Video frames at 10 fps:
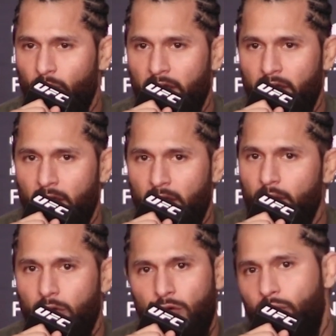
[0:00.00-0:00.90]
away,
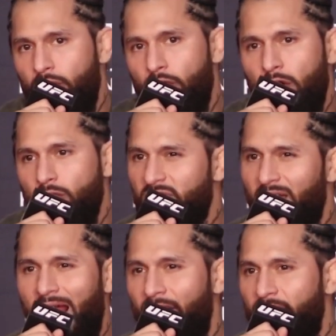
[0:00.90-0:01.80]
but we knew I was going
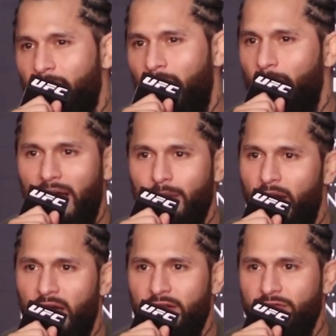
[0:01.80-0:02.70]
to have it in my back
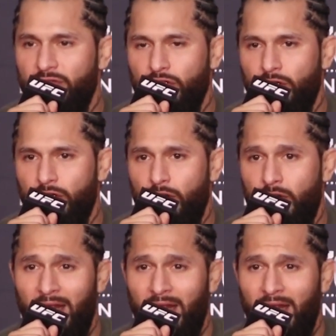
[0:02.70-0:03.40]
pocket for sure, you know.